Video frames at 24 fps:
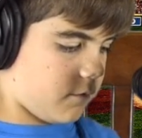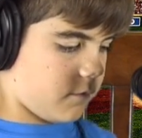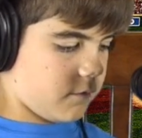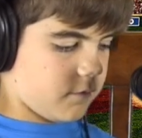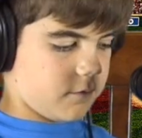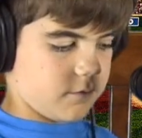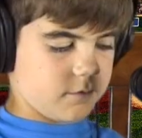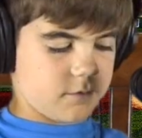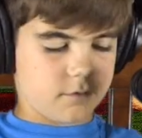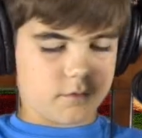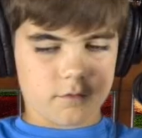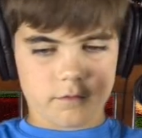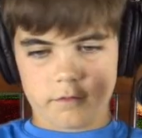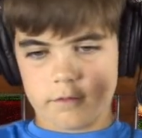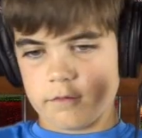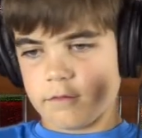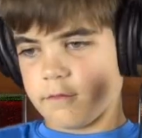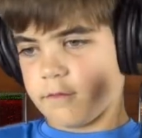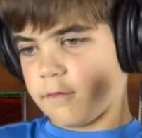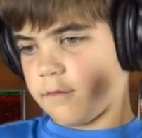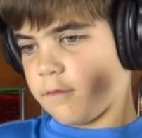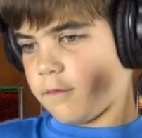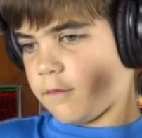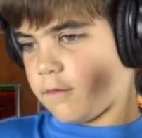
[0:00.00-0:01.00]

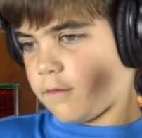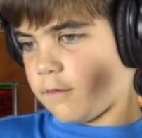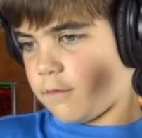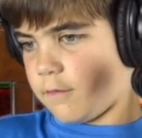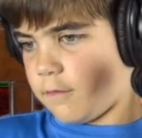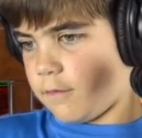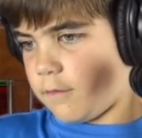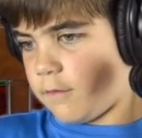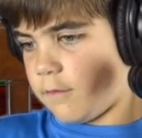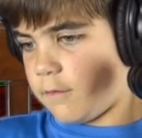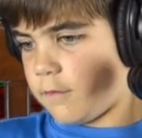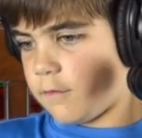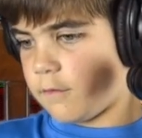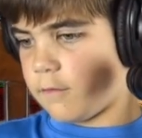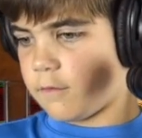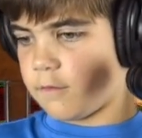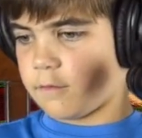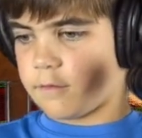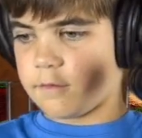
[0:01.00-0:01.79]
(silence)